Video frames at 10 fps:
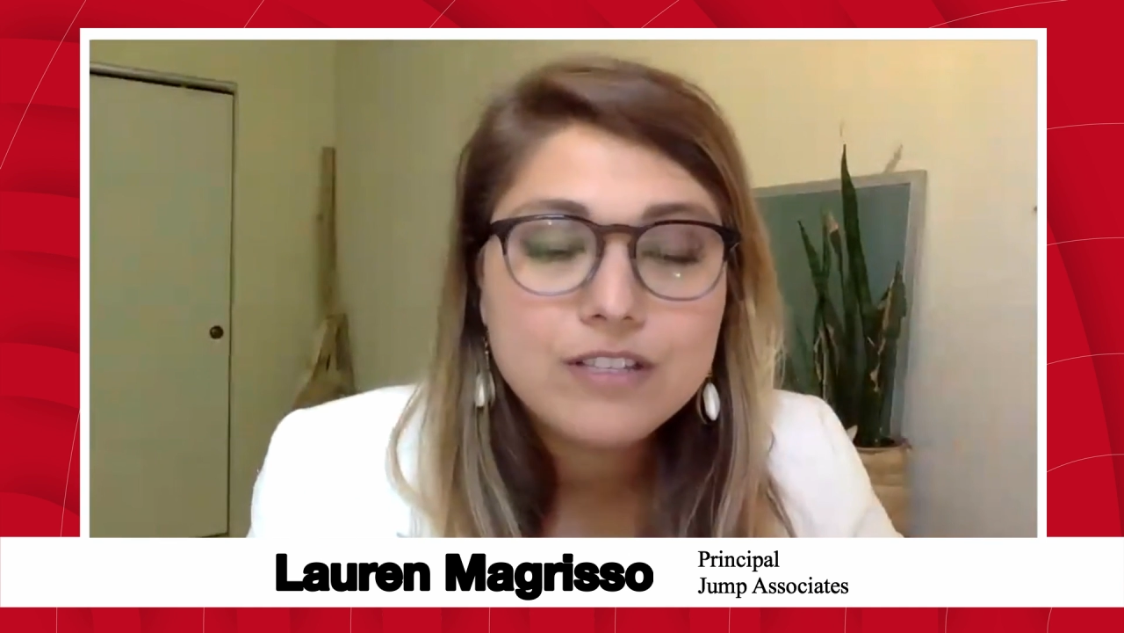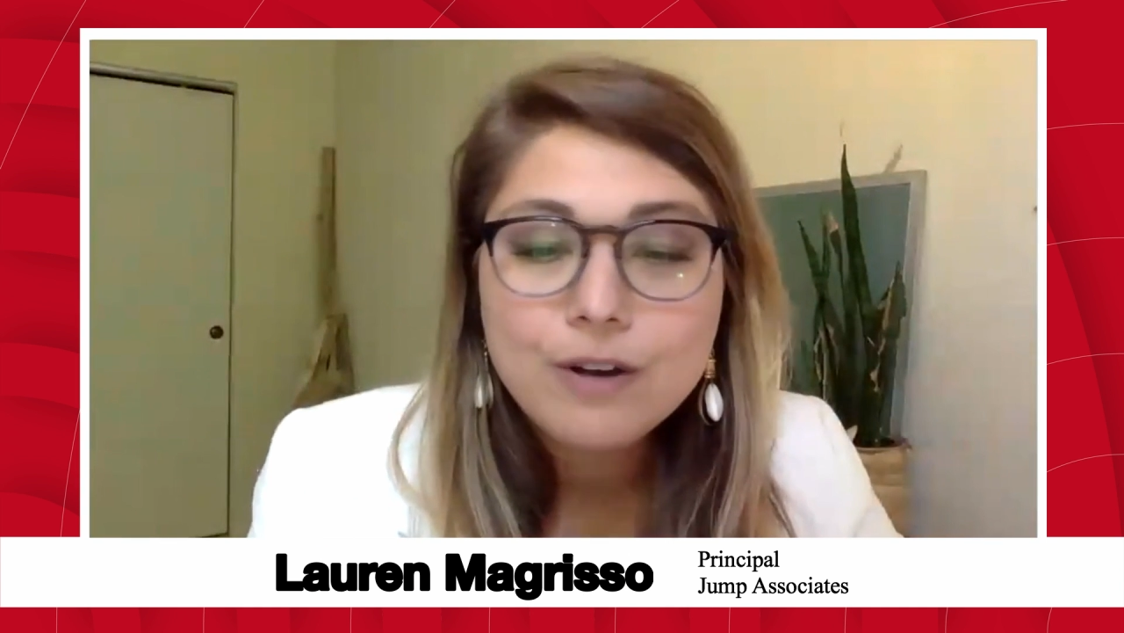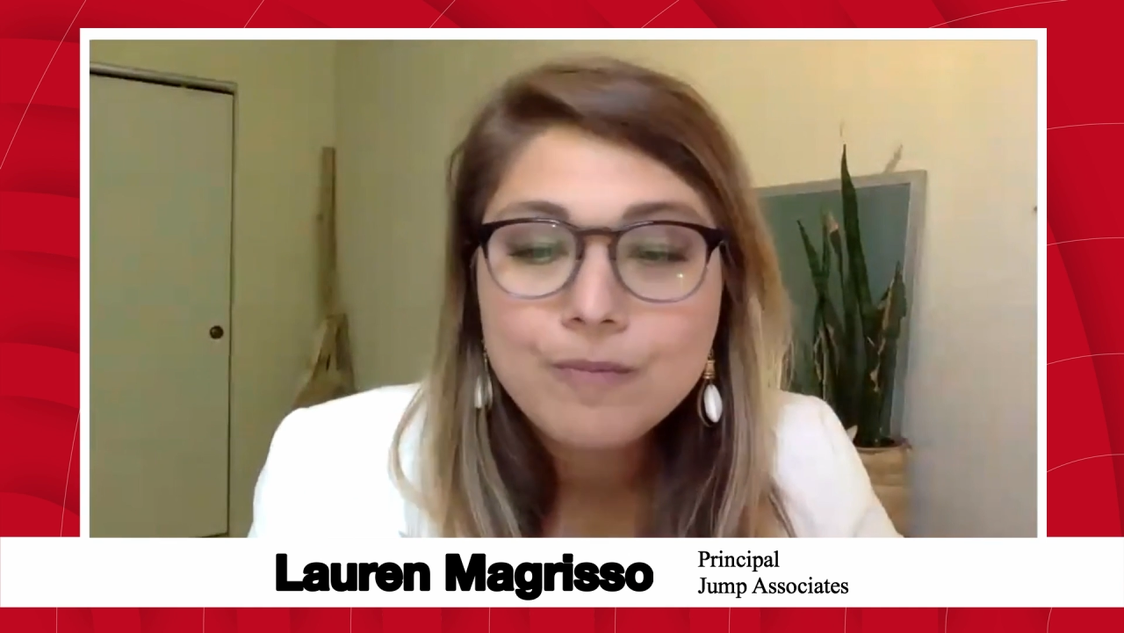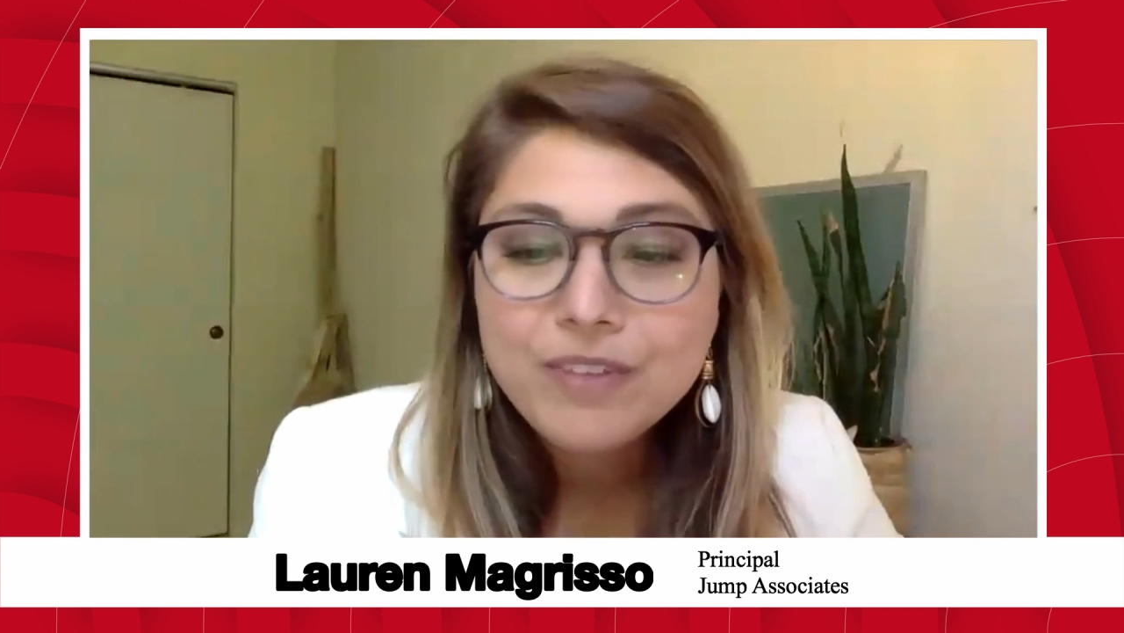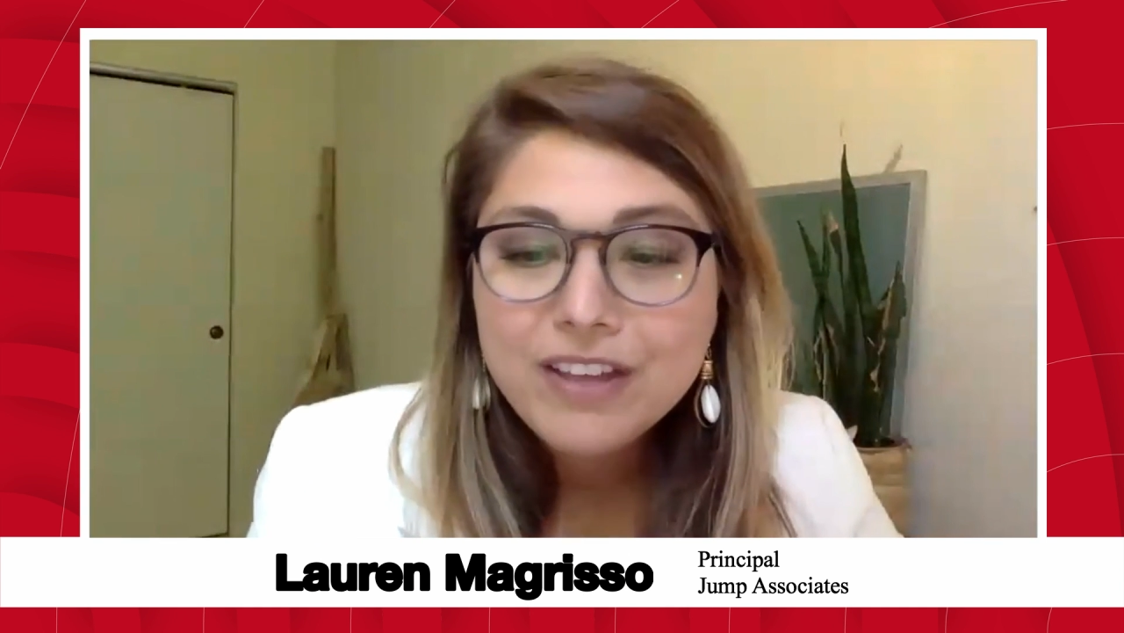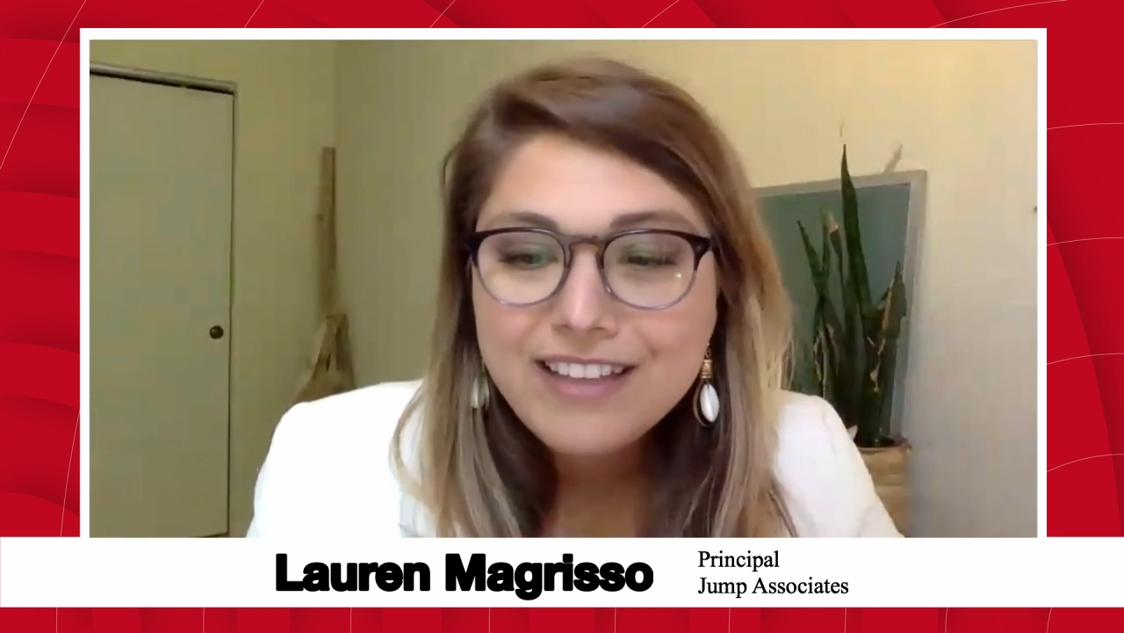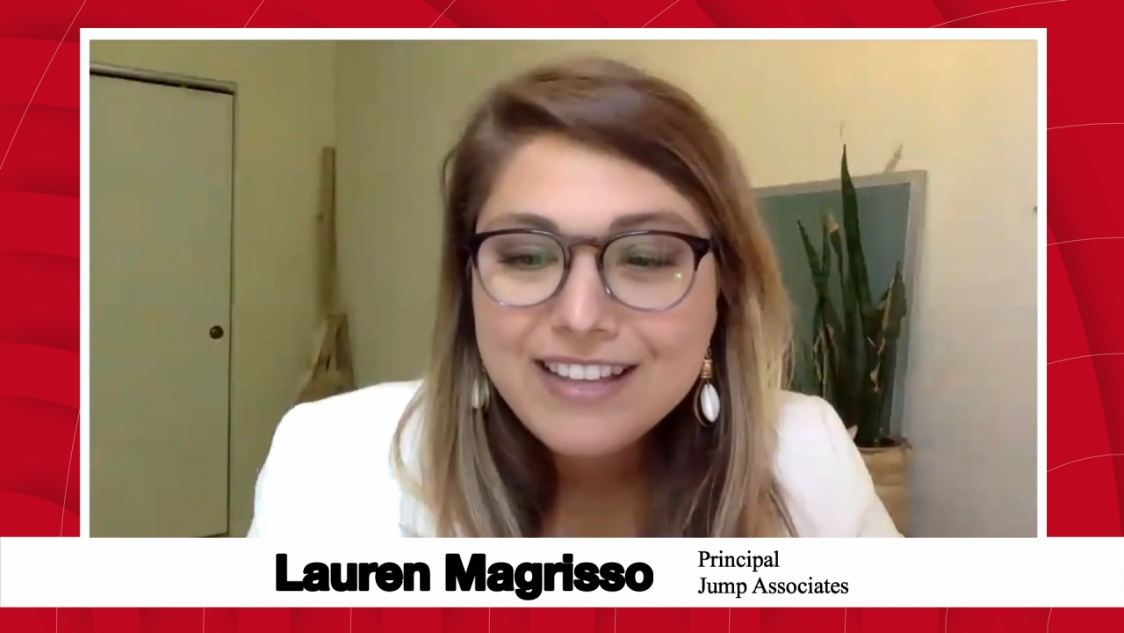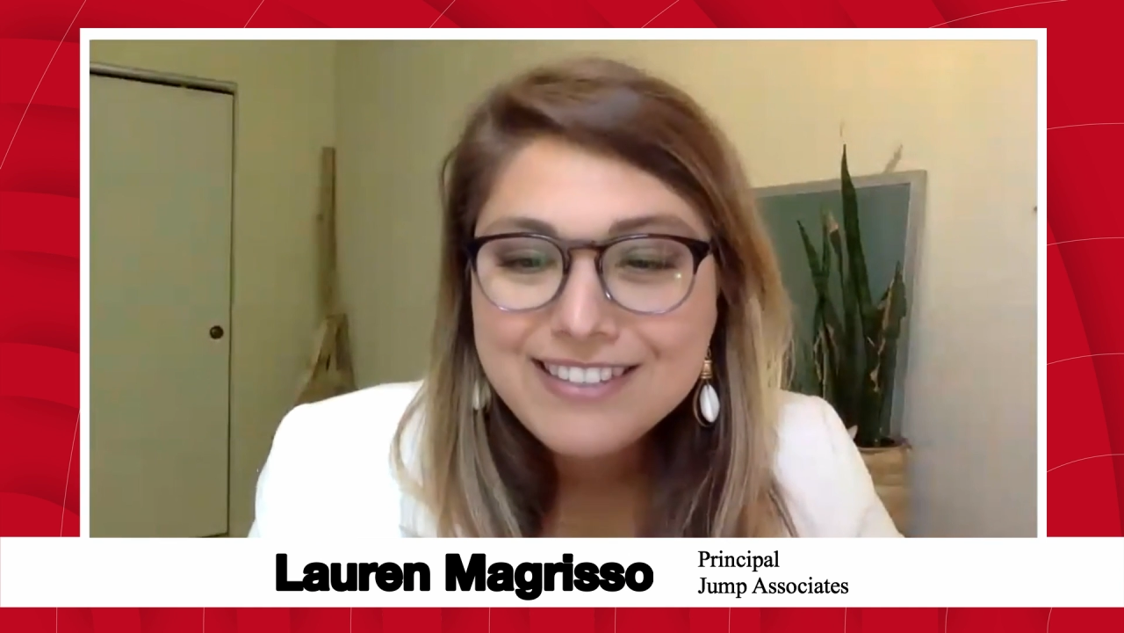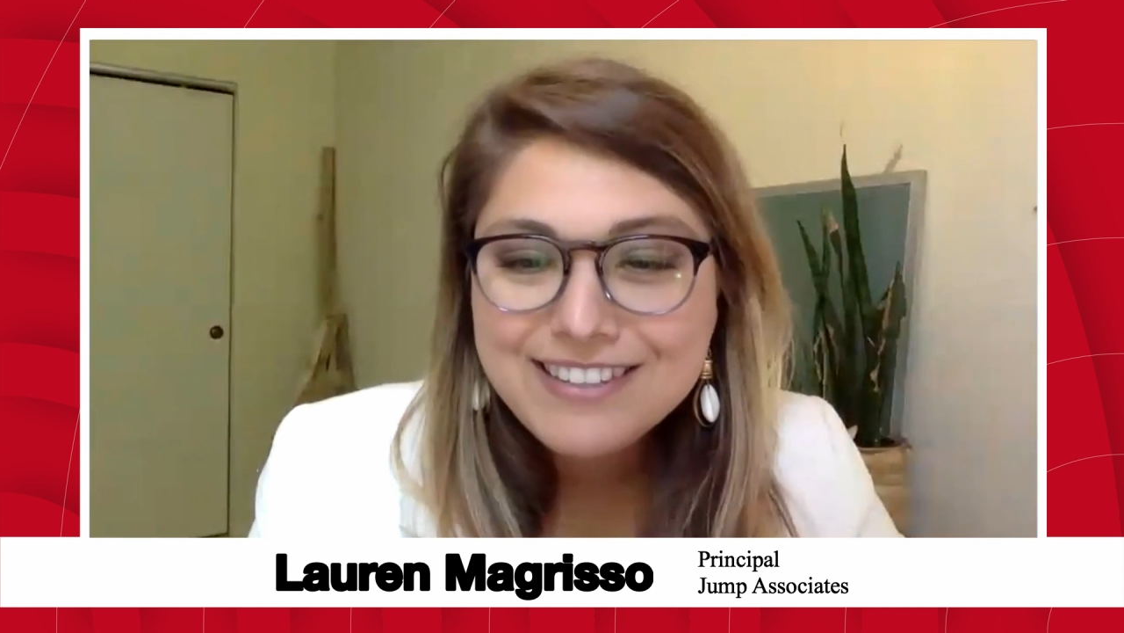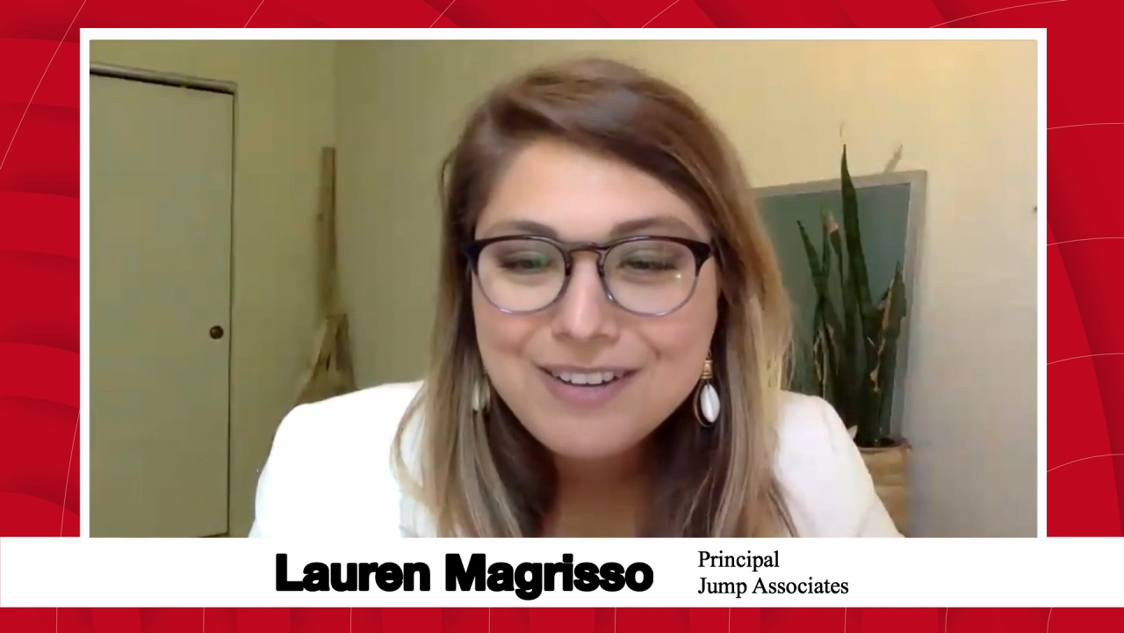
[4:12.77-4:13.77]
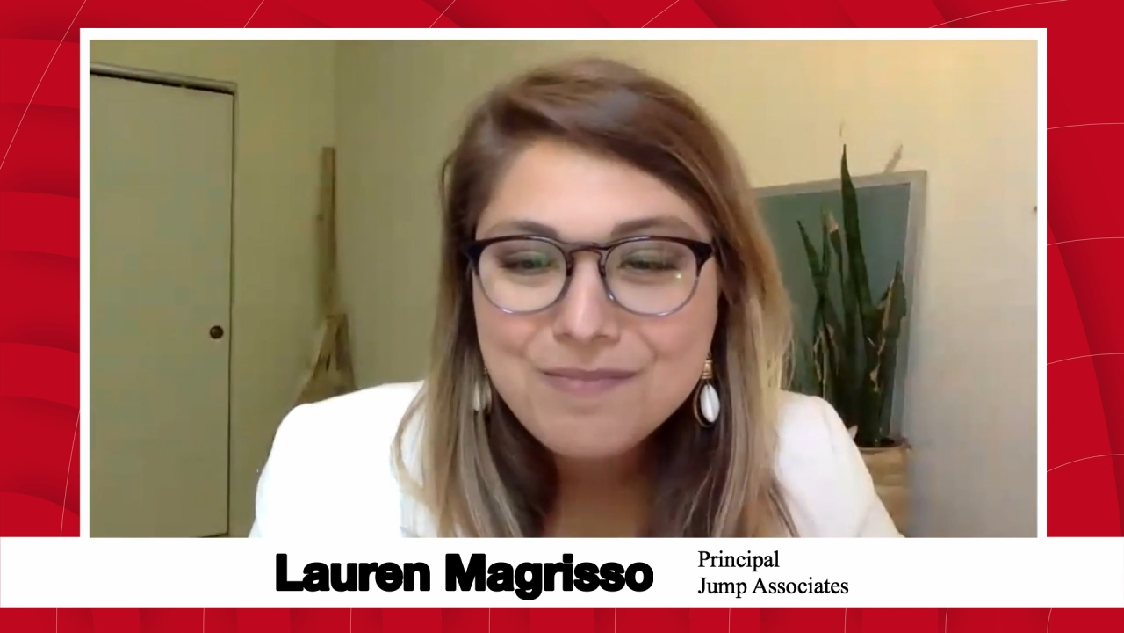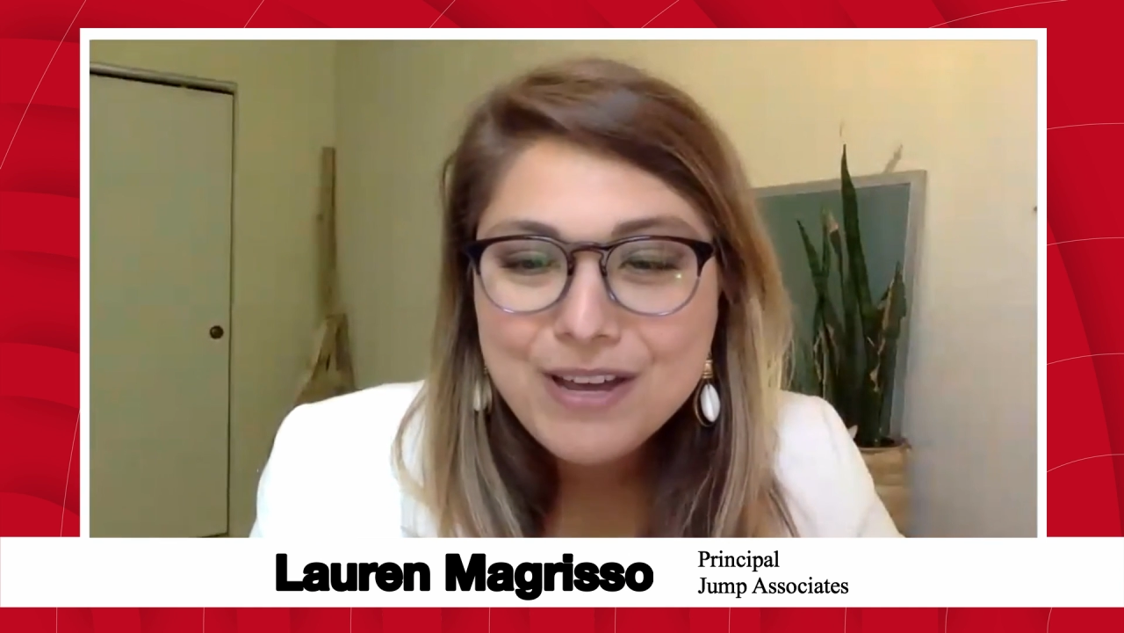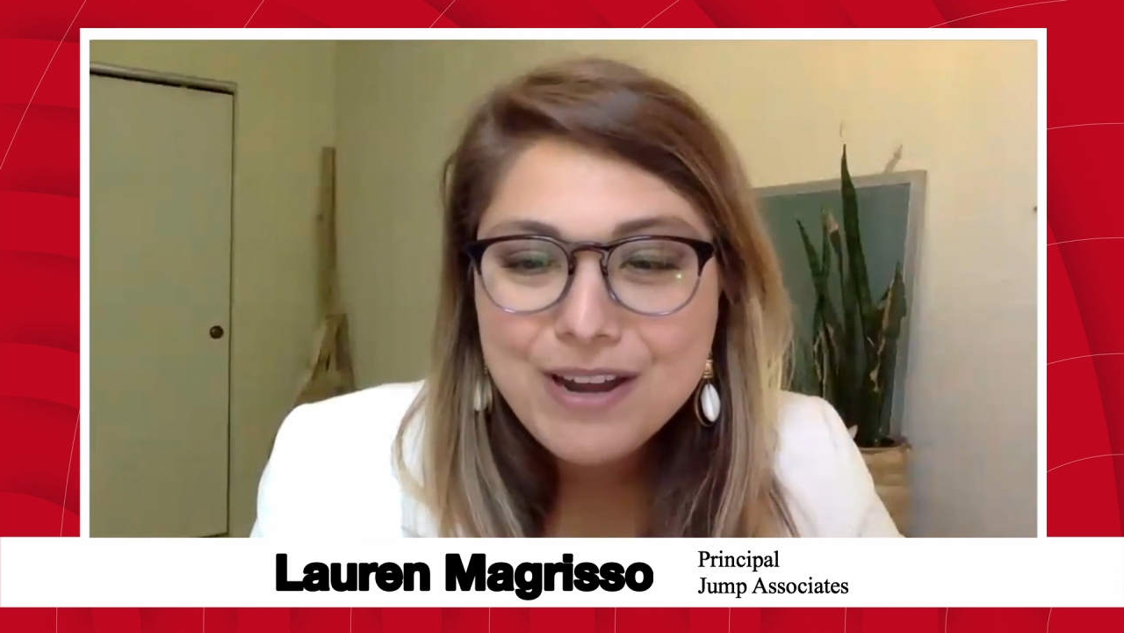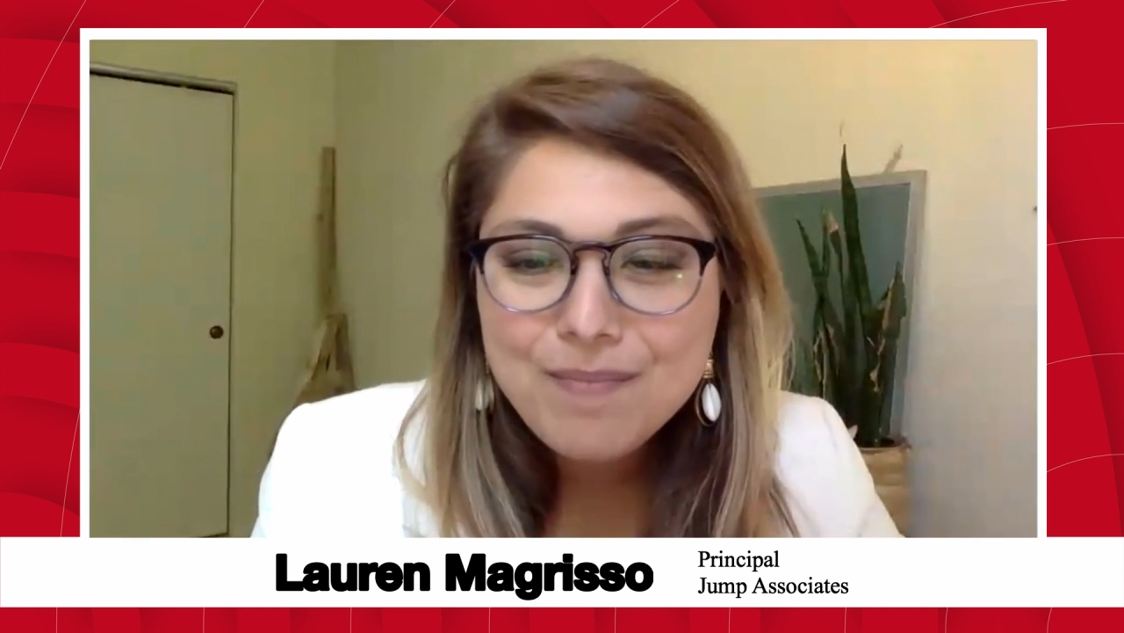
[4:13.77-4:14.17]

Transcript: So that's a little bit